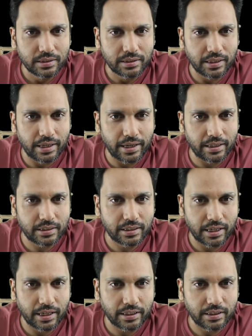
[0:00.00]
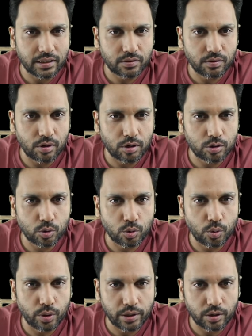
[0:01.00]
say Hi, this will also
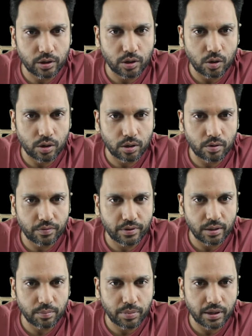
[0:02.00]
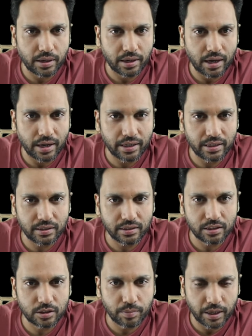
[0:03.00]
go in the order of 10 power 9.
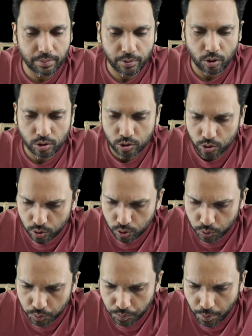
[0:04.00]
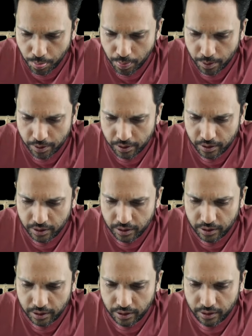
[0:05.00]
This might be also
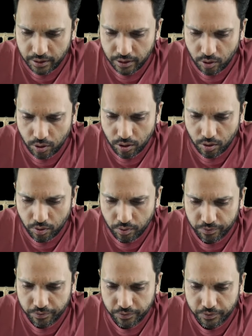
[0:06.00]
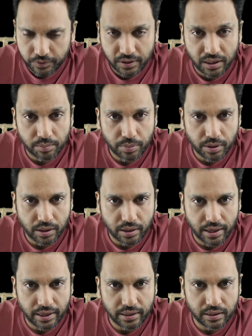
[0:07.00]
in the order of 10 power
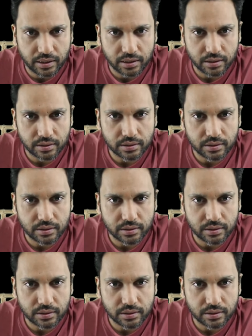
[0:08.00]
9.